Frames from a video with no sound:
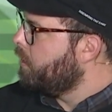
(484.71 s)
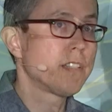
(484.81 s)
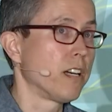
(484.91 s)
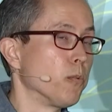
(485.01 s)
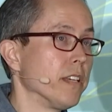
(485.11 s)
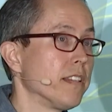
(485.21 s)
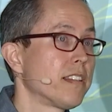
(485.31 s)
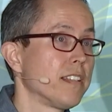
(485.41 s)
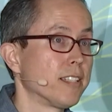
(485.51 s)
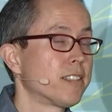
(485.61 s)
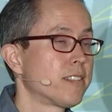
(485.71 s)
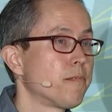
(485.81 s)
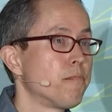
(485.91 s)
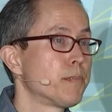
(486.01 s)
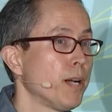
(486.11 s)
start with
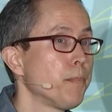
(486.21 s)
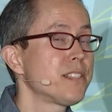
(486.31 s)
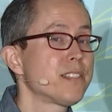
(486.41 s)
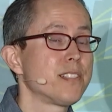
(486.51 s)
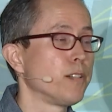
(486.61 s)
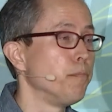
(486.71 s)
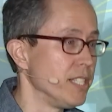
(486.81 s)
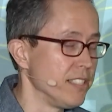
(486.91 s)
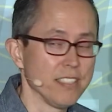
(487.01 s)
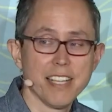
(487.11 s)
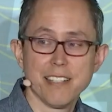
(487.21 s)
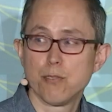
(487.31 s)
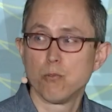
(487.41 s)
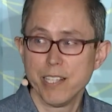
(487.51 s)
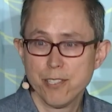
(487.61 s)
small businesses are busy, and it's
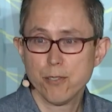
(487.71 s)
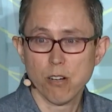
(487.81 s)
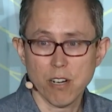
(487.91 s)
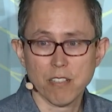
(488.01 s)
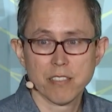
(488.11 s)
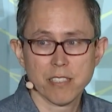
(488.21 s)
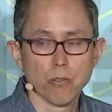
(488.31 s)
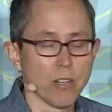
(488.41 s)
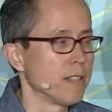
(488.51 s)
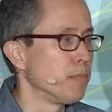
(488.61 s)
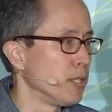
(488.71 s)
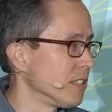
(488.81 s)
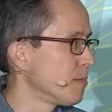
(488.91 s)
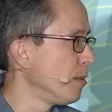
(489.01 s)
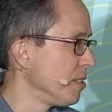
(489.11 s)
way too hard to run and build a
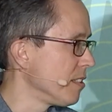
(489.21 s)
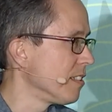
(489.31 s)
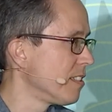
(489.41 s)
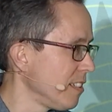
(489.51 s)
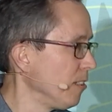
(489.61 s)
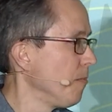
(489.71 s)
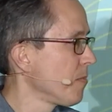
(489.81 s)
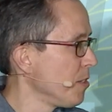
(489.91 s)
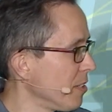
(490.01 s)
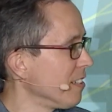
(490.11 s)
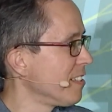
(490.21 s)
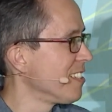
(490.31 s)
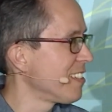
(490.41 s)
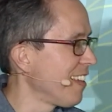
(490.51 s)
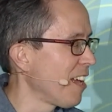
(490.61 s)
small business still. You can
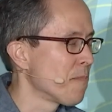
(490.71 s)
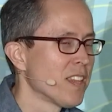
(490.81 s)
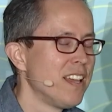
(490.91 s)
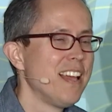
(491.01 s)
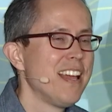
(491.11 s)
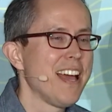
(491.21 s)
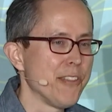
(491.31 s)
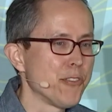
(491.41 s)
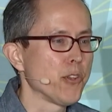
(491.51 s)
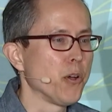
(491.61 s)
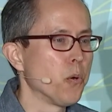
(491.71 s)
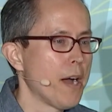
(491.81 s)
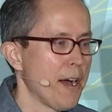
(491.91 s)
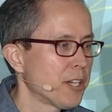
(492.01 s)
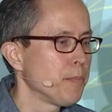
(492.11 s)
attest to that. And so
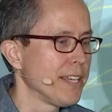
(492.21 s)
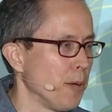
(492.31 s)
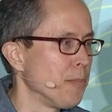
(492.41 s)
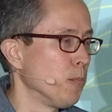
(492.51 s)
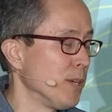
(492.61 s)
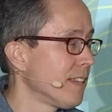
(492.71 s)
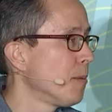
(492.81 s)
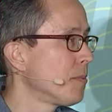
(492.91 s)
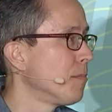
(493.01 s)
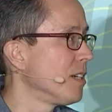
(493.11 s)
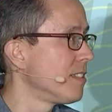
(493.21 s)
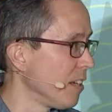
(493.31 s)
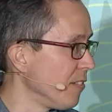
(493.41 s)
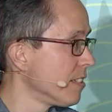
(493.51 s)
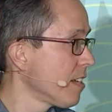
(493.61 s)
how can we help them? We can help them by
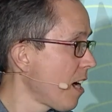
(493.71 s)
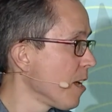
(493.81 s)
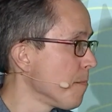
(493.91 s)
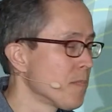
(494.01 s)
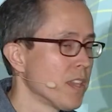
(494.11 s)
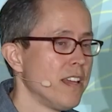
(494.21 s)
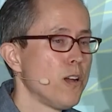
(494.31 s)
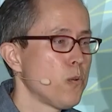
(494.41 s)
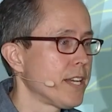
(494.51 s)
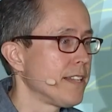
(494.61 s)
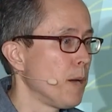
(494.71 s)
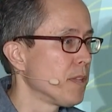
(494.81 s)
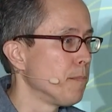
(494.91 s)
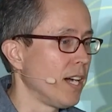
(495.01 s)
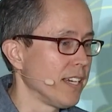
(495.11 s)
saving time. We can help
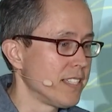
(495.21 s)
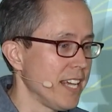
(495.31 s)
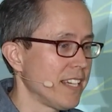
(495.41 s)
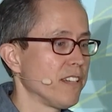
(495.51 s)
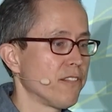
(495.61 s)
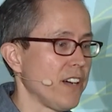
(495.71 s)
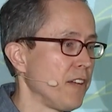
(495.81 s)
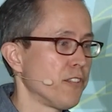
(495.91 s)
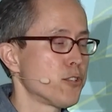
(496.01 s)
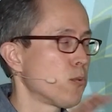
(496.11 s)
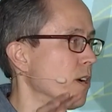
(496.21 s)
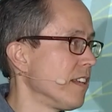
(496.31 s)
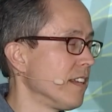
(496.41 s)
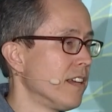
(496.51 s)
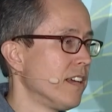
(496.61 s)
them by taking 5 or
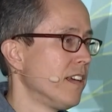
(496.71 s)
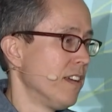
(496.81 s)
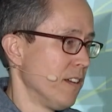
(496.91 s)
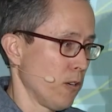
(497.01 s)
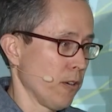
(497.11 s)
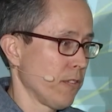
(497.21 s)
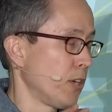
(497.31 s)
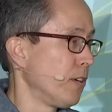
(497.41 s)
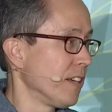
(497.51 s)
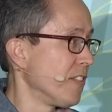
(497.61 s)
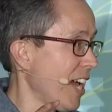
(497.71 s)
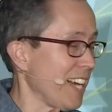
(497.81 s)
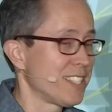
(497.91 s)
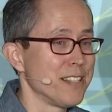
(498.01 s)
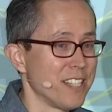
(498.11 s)
20 or 30 of the
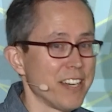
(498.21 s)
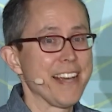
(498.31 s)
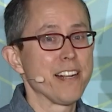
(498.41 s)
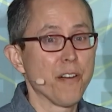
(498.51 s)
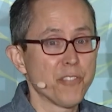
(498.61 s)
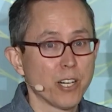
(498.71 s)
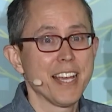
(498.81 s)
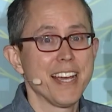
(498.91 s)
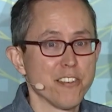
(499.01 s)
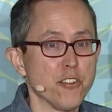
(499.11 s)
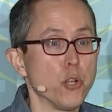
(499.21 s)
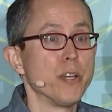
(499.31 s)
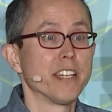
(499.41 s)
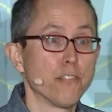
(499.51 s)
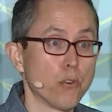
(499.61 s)
hats on their head off their head and
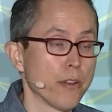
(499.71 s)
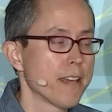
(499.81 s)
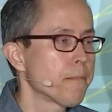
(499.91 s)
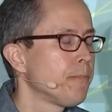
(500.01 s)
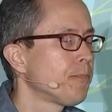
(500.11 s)
doing it for them.